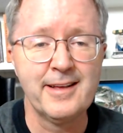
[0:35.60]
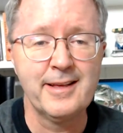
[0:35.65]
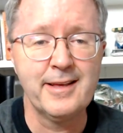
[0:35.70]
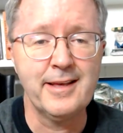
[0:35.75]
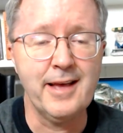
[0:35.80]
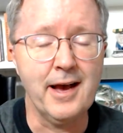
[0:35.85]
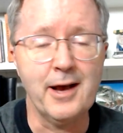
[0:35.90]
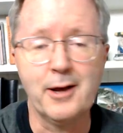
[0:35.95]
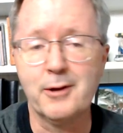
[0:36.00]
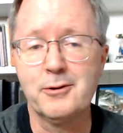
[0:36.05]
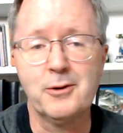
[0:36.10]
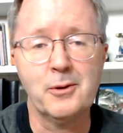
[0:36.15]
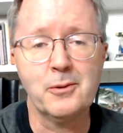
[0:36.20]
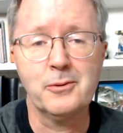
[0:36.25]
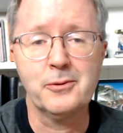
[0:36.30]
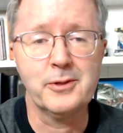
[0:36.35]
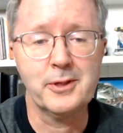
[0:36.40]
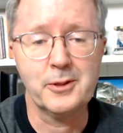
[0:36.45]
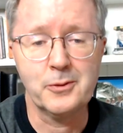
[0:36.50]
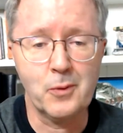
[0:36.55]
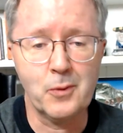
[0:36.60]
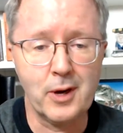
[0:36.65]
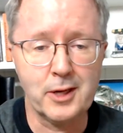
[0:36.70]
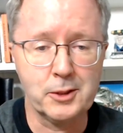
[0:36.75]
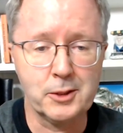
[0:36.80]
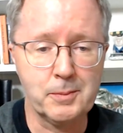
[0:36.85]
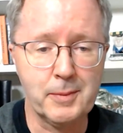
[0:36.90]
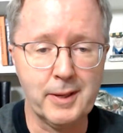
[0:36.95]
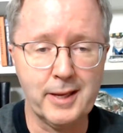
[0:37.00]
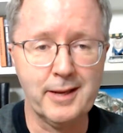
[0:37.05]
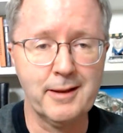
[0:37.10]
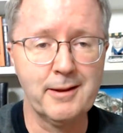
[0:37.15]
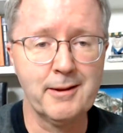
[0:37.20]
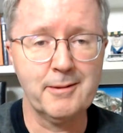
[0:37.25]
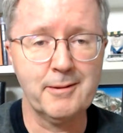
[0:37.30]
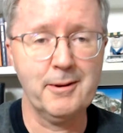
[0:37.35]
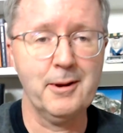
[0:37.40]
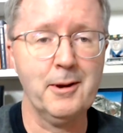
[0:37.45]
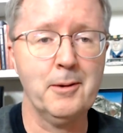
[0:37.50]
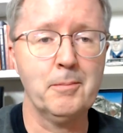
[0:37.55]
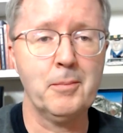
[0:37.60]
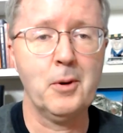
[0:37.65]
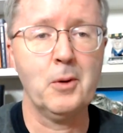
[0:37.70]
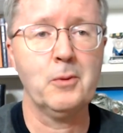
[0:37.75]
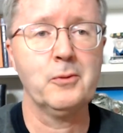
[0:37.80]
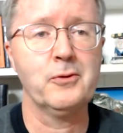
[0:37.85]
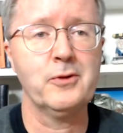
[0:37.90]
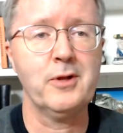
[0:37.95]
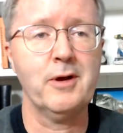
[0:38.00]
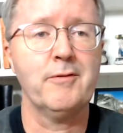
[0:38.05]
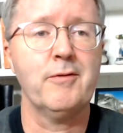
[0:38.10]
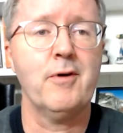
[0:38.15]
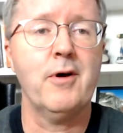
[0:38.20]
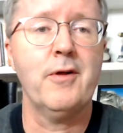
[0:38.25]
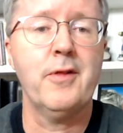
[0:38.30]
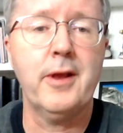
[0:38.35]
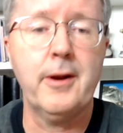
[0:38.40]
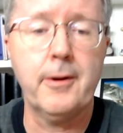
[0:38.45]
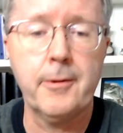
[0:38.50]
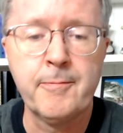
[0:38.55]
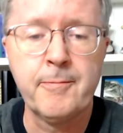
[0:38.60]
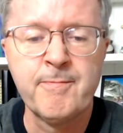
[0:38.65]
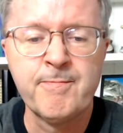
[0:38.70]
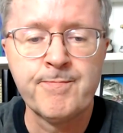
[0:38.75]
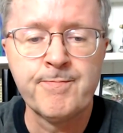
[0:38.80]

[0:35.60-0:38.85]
Yeah, don't sit and watch me post stuff on here.